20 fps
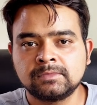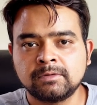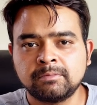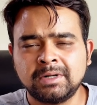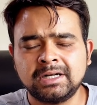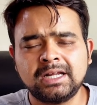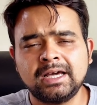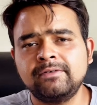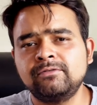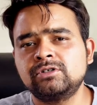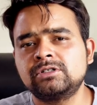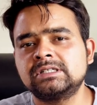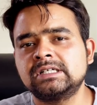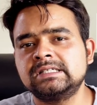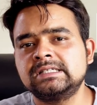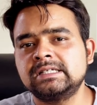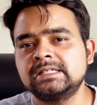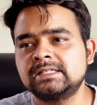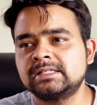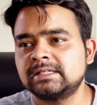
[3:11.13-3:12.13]
But I would
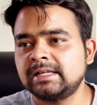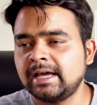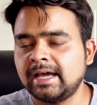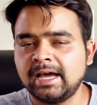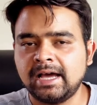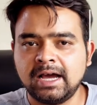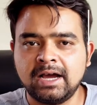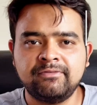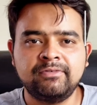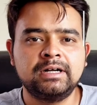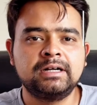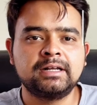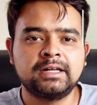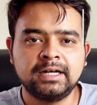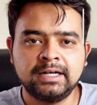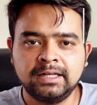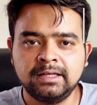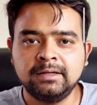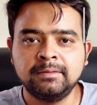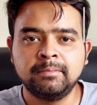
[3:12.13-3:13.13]
suggest have it
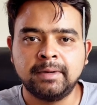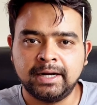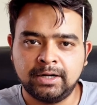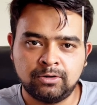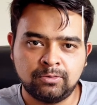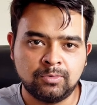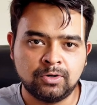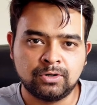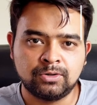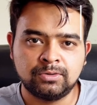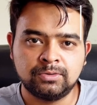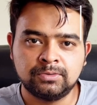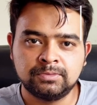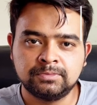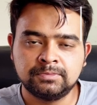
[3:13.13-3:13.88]
ready by tomorrow